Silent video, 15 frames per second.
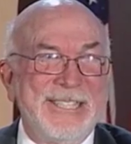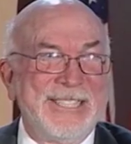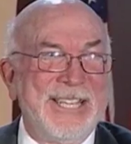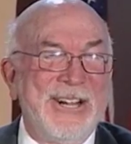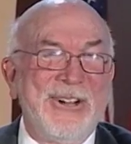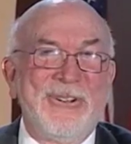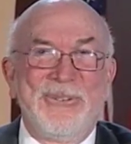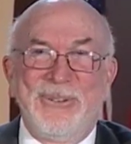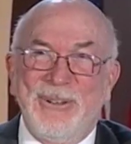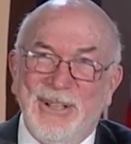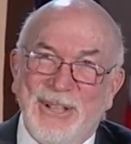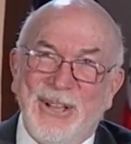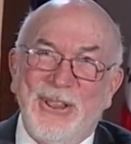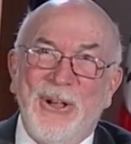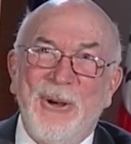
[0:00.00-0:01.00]
they're,
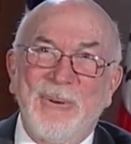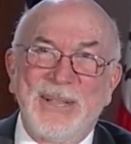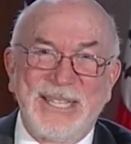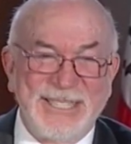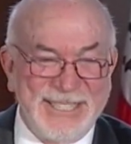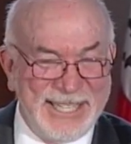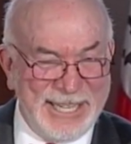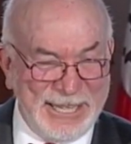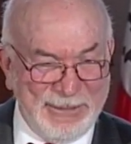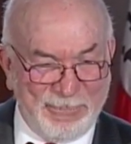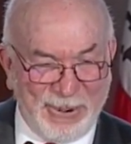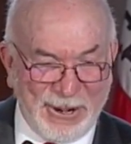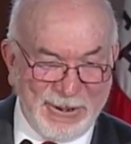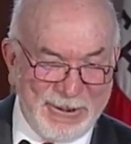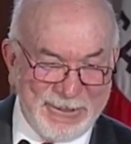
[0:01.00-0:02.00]
along with the city,
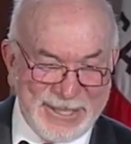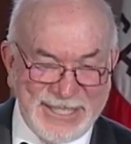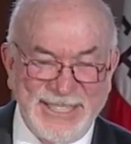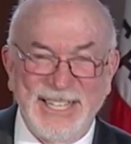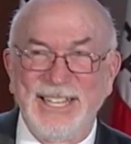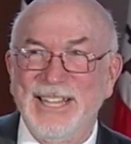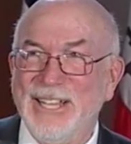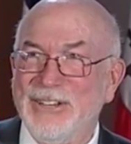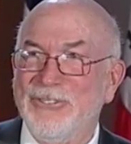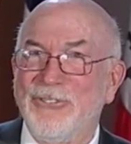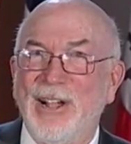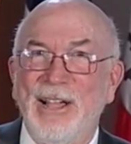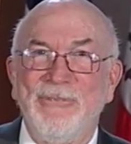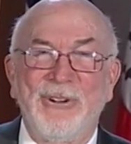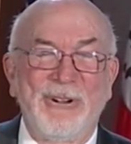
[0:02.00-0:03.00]
partnering with the city, they
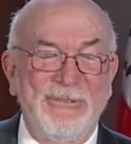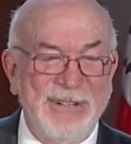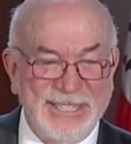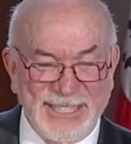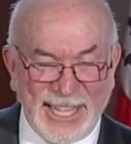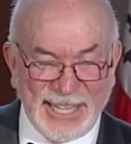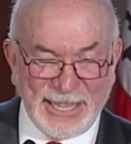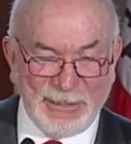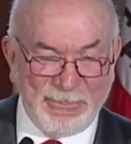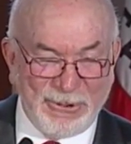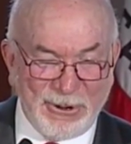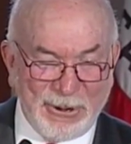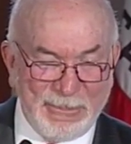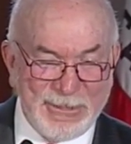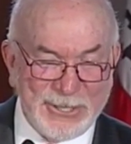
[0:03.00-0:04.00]
drive our recycling
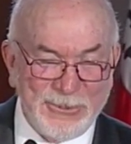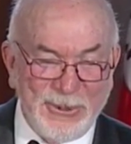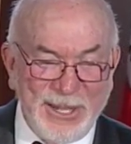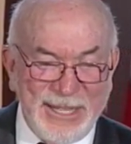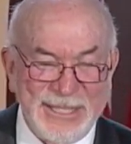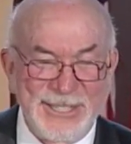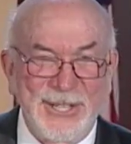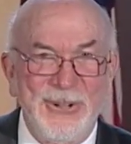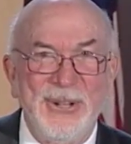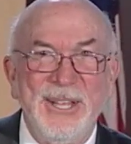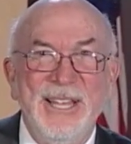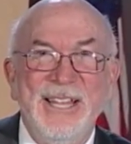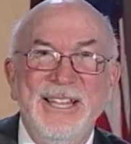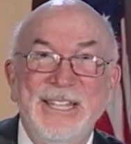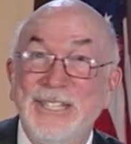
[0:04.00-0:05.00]
program as well. So
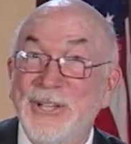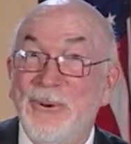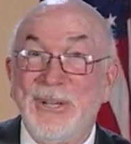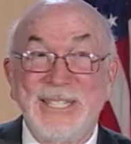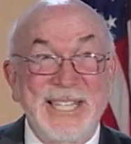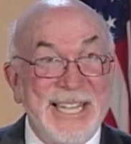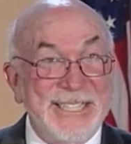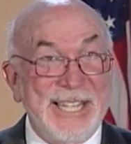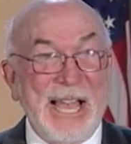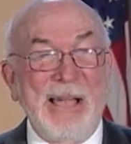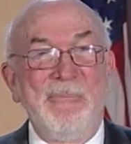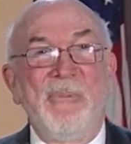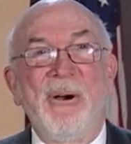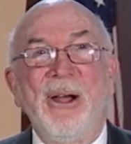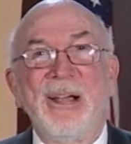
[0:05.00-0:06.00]
this always gets high
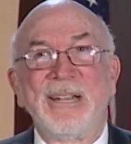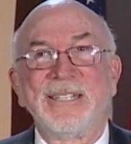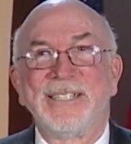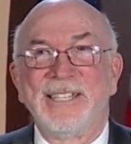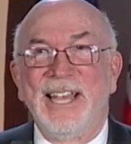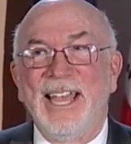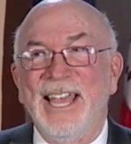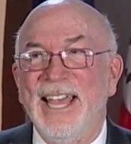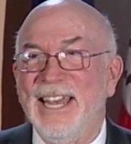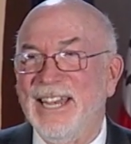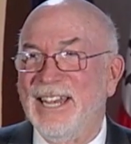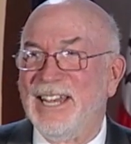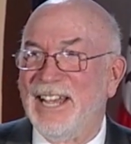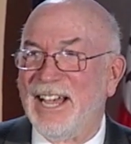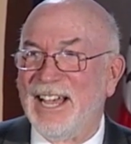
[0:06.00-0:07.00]
marks,
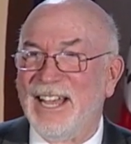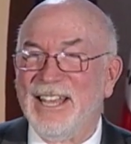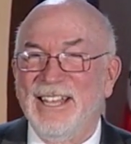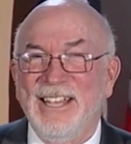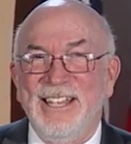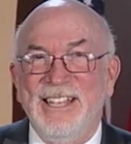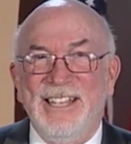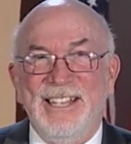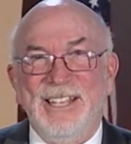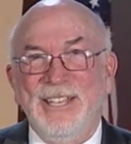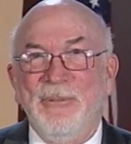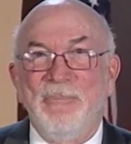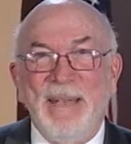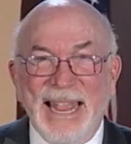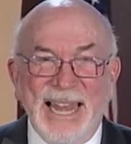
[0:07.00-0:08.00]
and
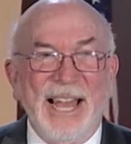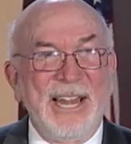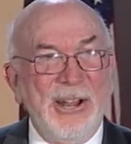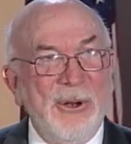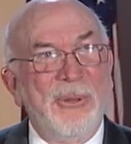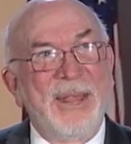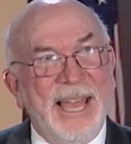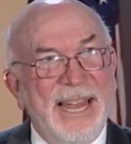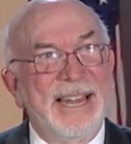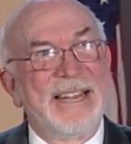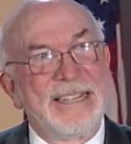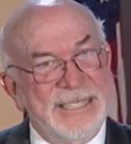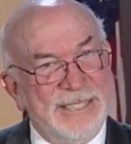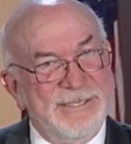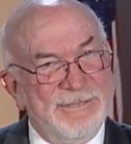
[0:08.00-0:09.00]
you may not know that
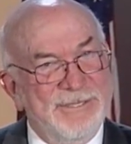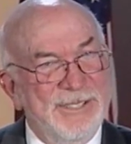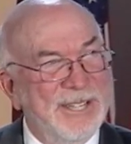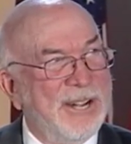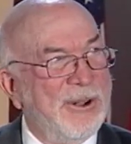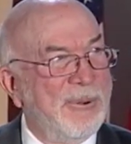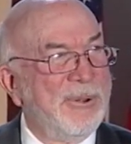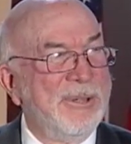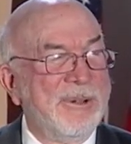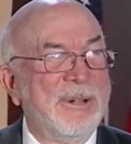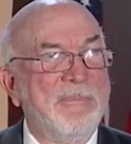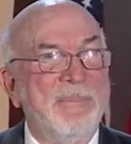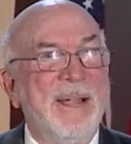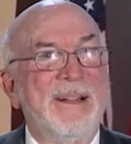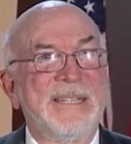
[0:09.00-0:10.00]
unless you
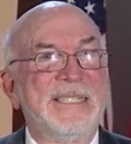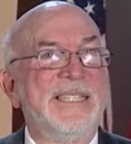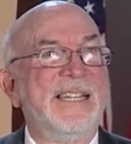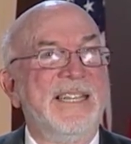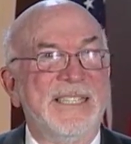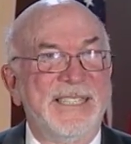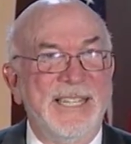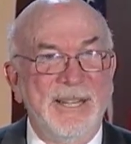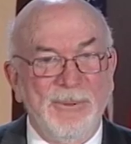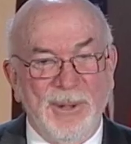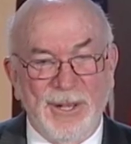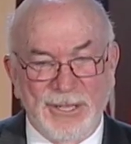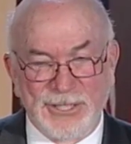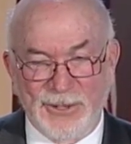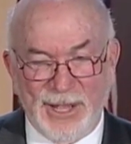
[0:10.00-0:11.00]
compare it city to city. We
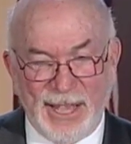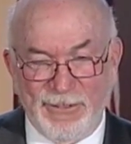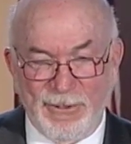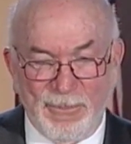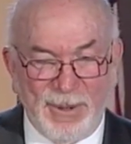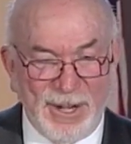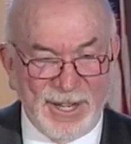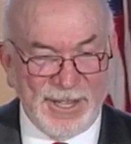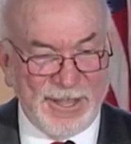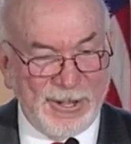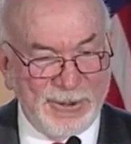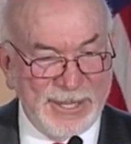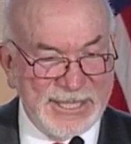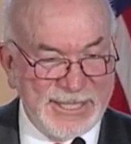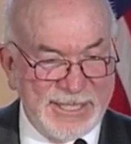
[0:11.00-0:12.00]
also have among the
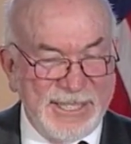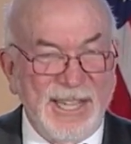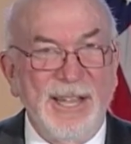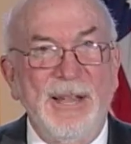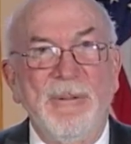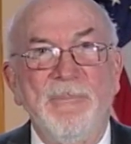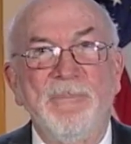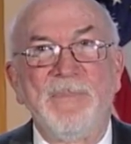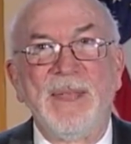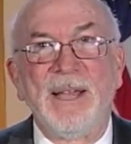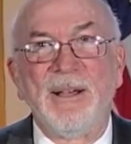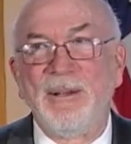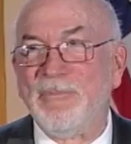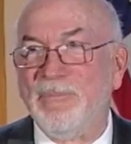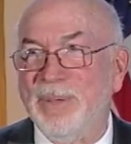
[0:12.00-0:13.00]
lowest
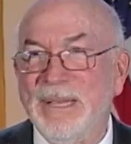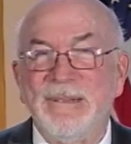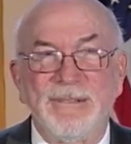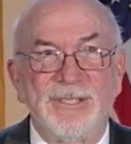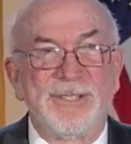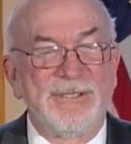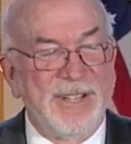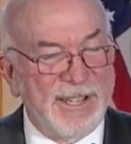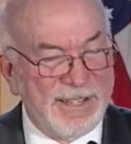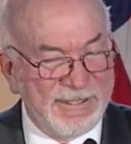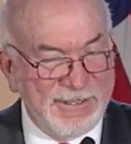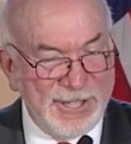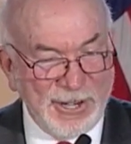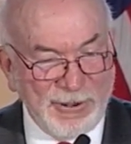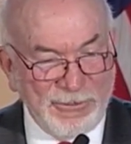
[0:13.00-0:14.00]
bills,
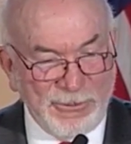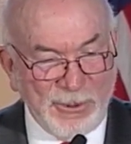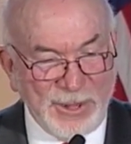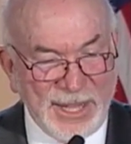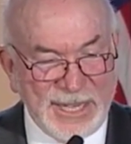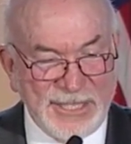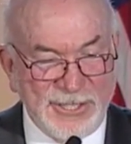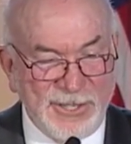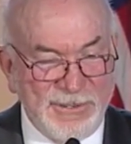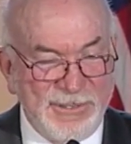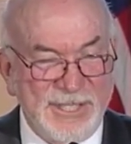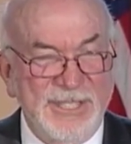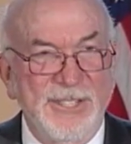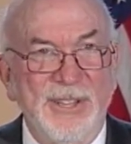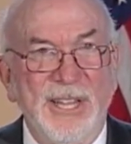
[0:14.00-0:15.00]
you know, for that
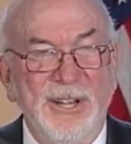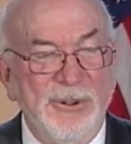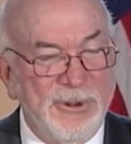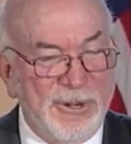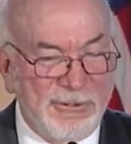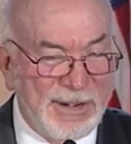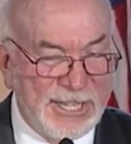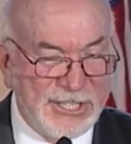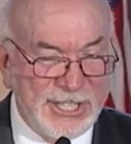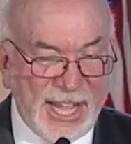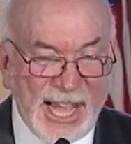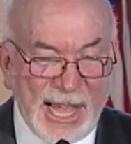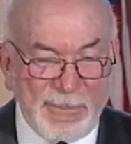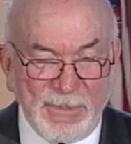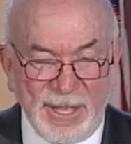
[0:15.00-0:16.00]
service. So they do a great
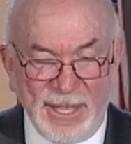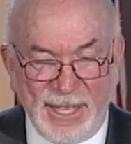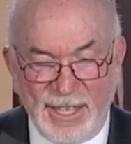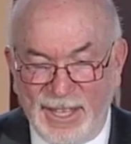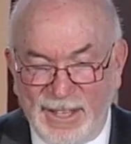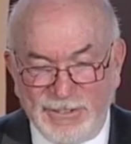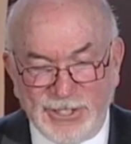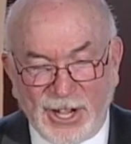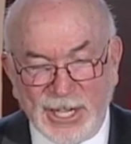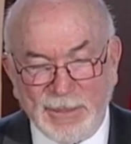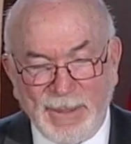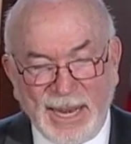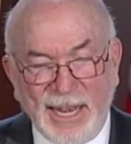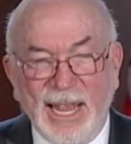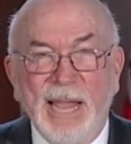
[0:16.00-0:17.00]
job. Talked
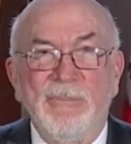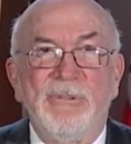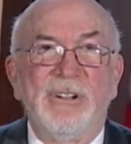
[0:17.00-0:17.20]
about library